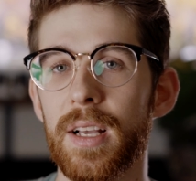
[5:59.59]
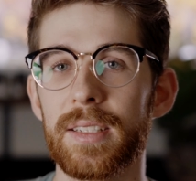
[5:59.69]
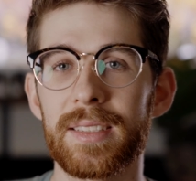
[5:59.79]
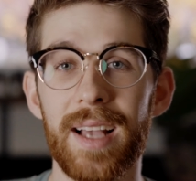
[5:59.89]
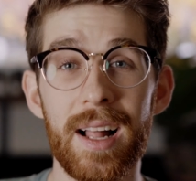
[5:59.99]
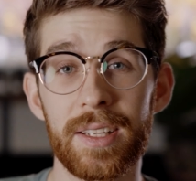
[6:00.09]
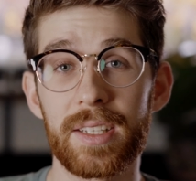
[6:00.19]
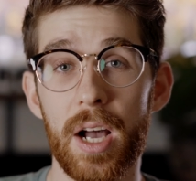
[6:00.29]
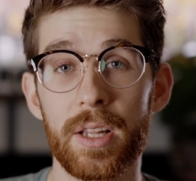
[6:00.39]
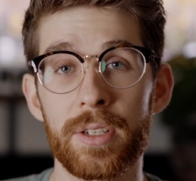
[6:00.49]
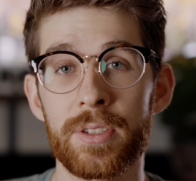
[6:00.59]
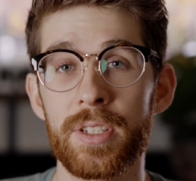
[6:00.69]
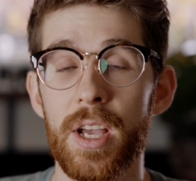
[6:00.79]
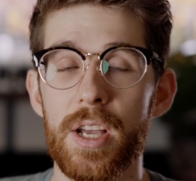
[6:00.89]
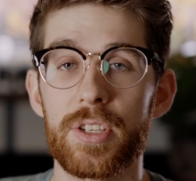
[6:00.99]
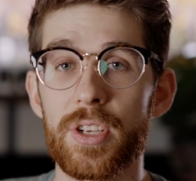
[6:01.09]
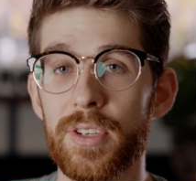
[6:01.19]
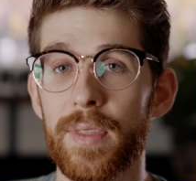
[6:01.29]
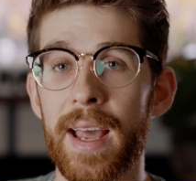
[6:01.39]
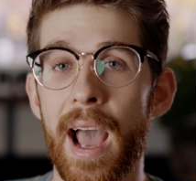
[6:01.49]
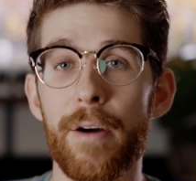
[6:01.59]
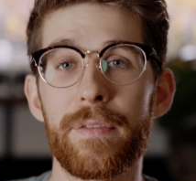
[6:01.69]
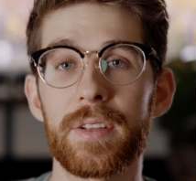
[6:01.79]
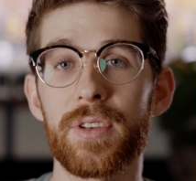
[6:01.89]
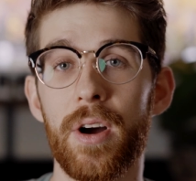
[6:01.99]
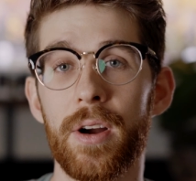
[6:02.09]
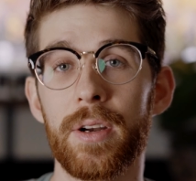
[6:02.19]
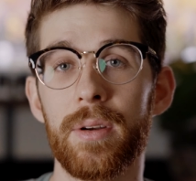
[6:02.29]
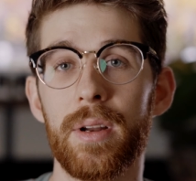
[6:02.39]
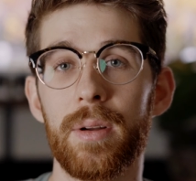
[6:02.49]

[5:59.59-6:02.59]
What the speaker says: solid colors, just so that outfits aren't